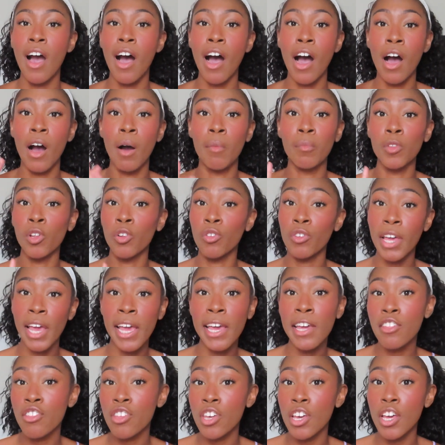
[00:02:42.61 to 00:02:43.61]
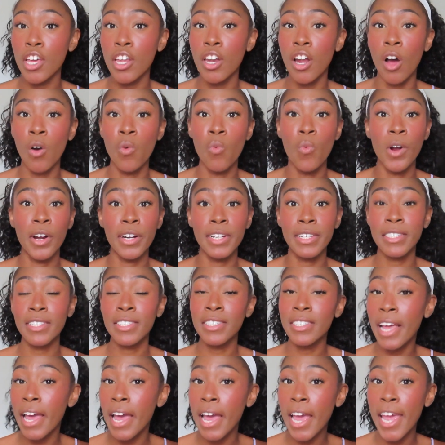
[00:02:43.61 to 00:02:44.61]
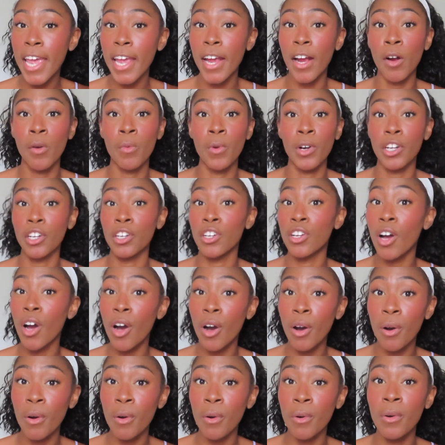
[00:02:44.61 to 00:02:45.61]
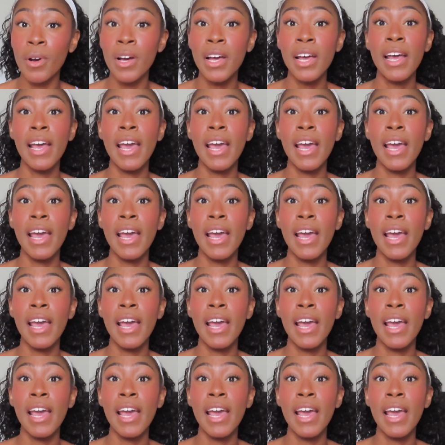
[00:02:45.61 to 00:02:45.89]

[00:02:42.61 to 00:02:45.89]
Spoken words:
location, on where to stay or where to go,